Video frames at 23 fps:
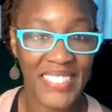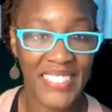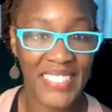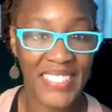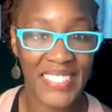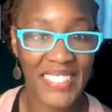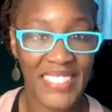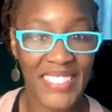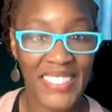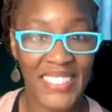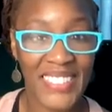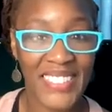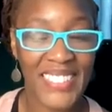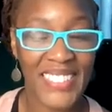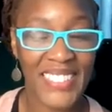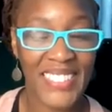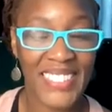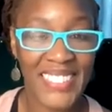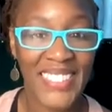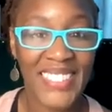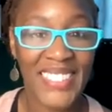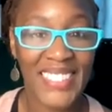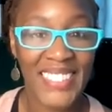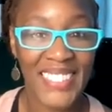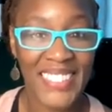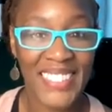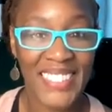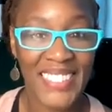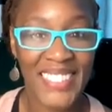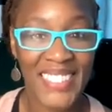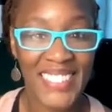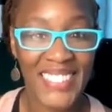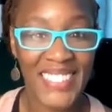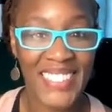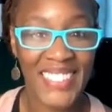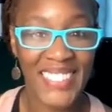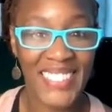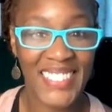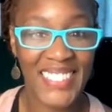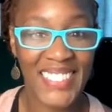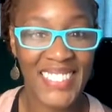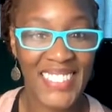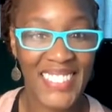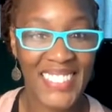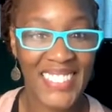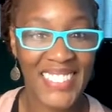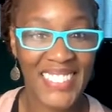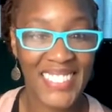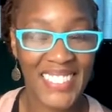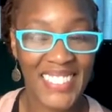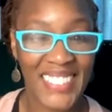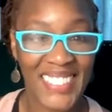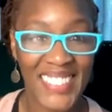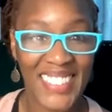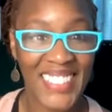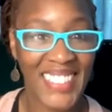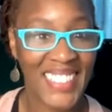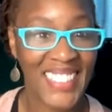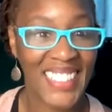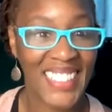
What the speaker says: (not speaking)